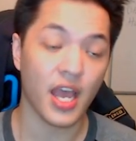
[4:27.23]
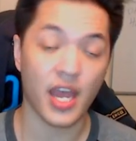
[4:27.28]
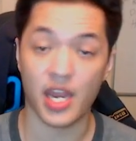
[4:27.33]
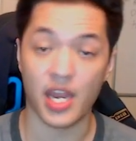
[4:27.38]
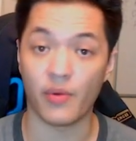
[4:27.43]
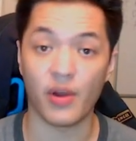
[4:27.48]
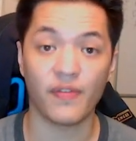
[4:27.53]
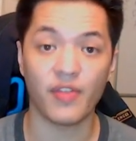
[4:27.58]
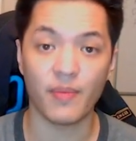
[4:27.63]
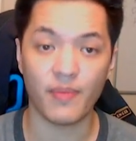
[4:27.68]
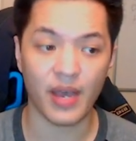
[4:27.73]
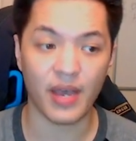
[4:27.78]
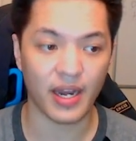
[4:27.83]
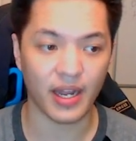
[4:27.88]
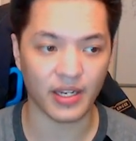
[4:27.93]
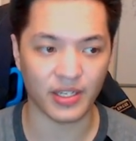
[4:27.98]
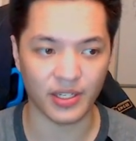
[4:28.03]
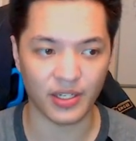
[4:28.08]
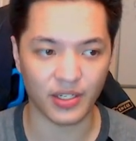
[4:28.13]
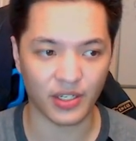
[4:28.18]
Now right off the bat,
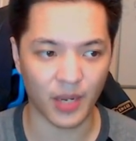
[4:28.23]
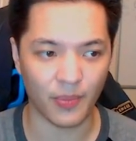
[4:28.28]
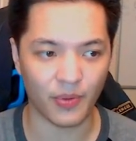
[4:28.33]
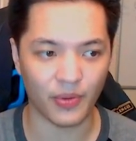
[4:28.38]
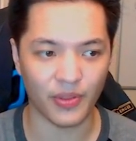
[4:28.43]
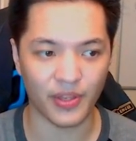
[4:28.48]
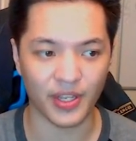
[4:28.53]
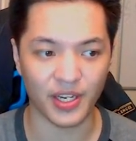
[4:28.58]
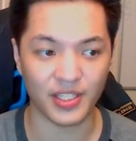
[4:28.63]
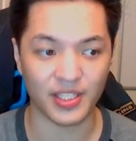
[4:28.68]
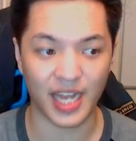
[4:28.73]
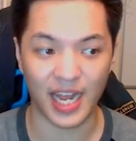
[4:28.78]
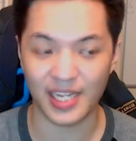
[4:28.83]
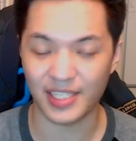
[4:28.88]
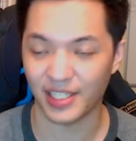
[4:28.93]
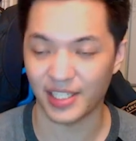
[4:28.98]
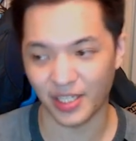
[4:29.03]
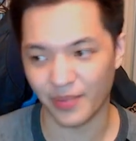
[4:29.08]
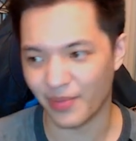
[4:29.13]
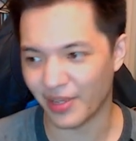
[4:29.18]
I did a couple things,
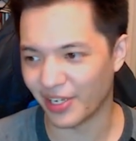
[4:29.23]
asking them,